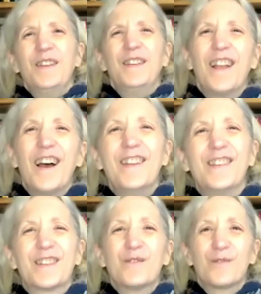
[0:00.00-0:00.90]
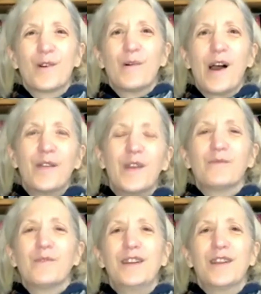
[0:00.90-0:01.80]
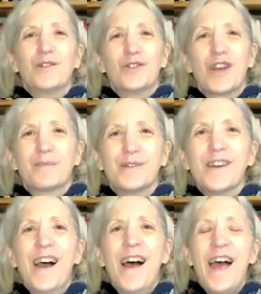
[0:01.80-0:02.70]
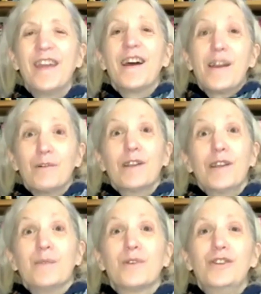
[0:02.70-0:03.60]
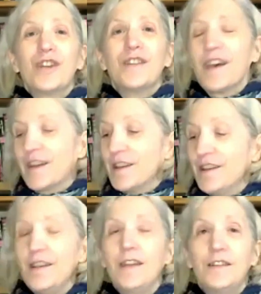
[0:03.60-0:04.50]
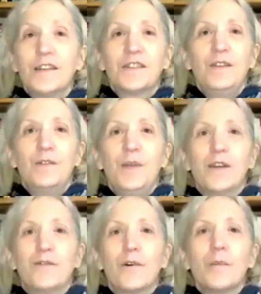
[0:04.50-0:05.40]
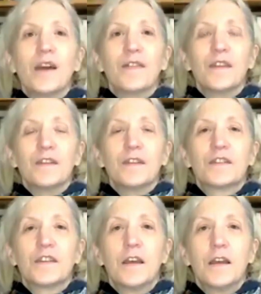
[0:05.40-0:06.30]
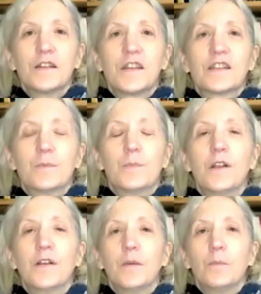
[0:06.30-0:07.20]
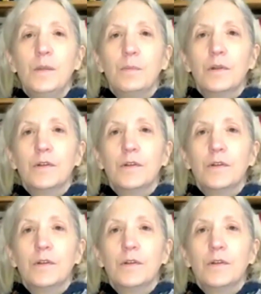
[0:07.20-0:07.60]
lie in the sun for a while and then read another chapter. And I really appreciate that. And it does seem to be a format that's accessible and that people